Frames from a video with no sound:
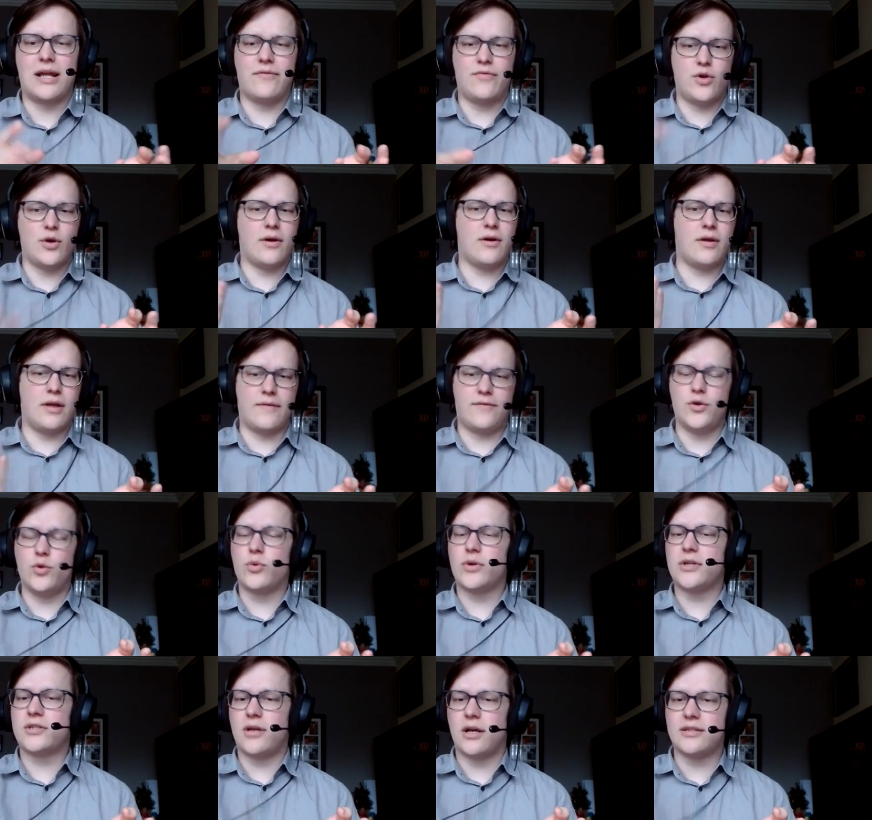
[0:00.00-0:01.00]
If you
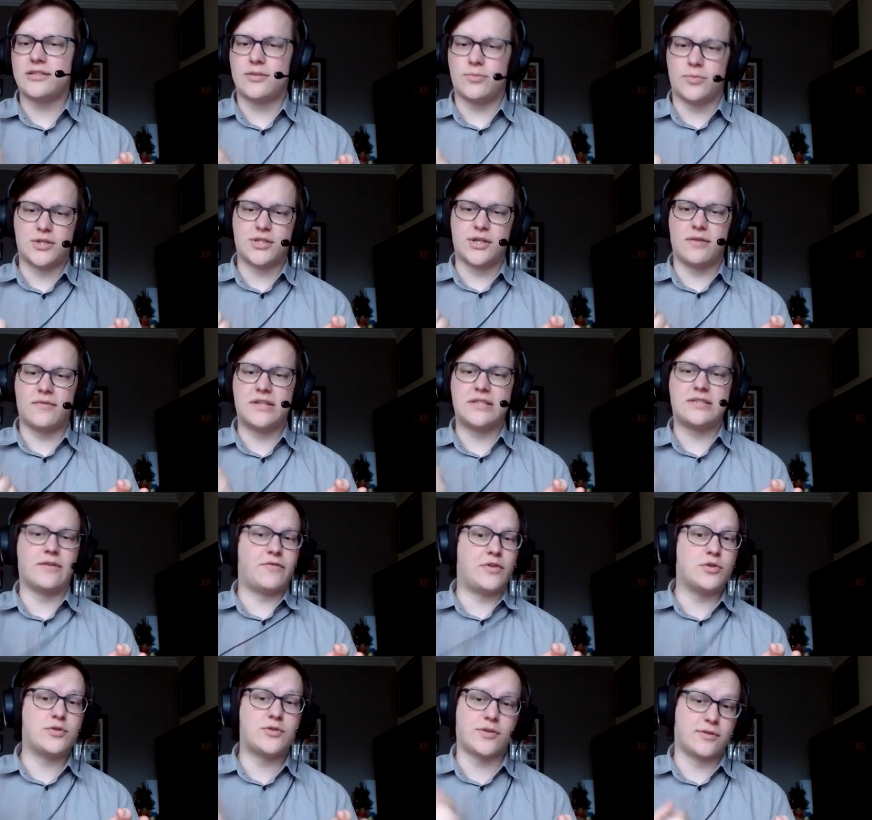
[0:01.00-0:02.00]
worked customer service,
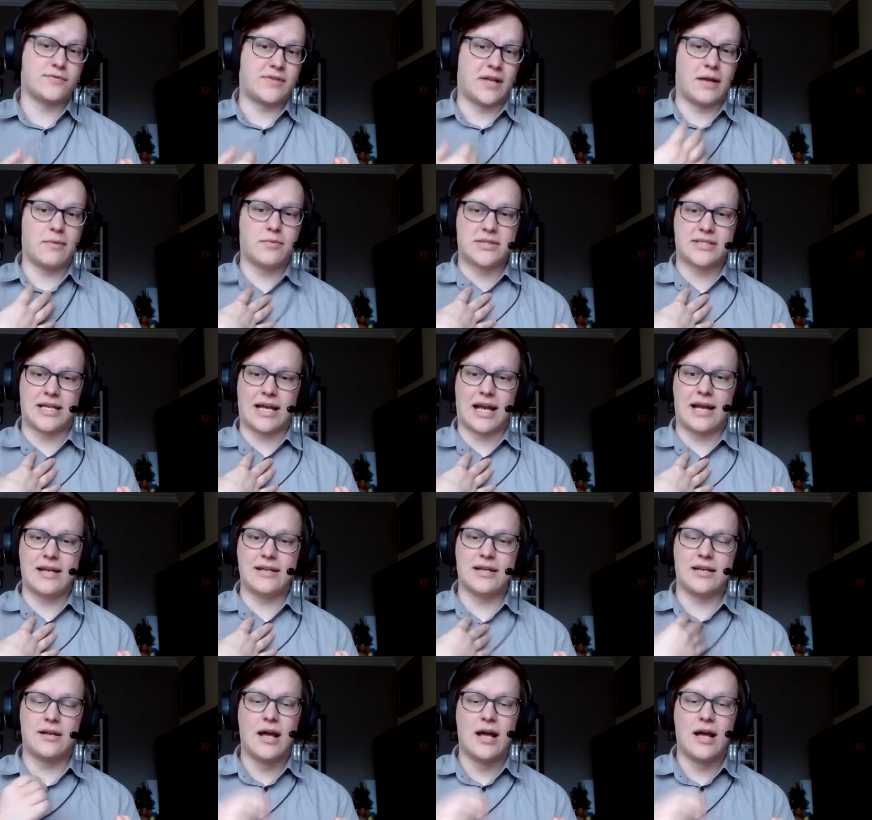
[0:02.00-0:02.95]
if you serve tables like I did,